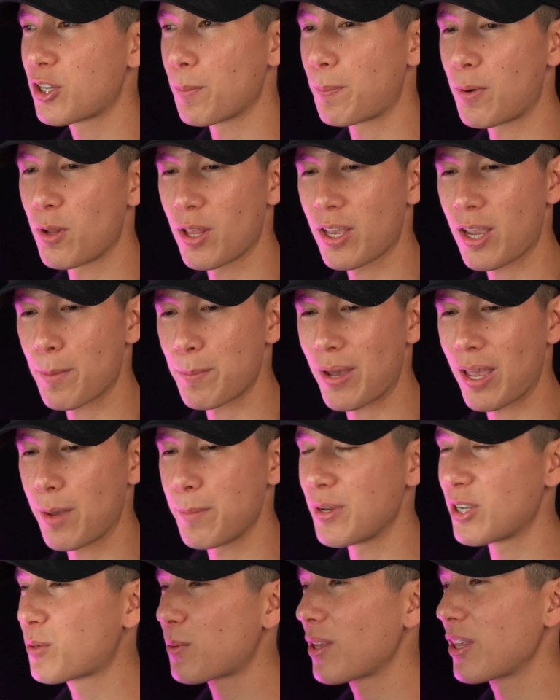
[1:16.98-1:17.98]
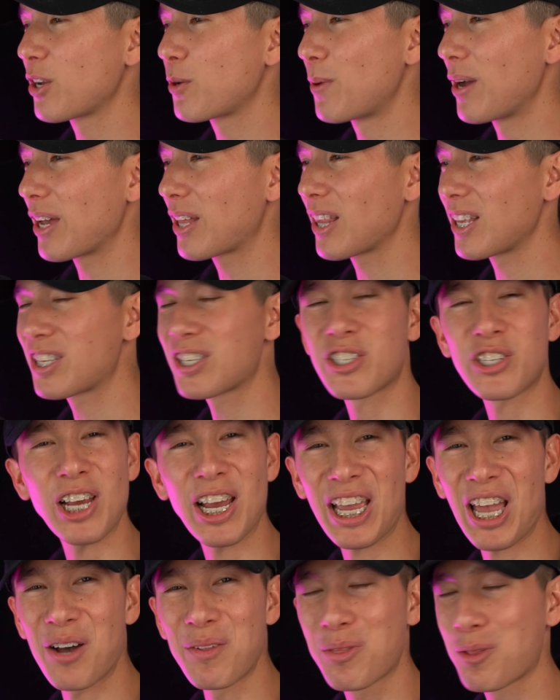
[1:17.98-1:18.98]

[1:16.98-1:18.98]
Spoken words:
pulling up my image really quick, let's check out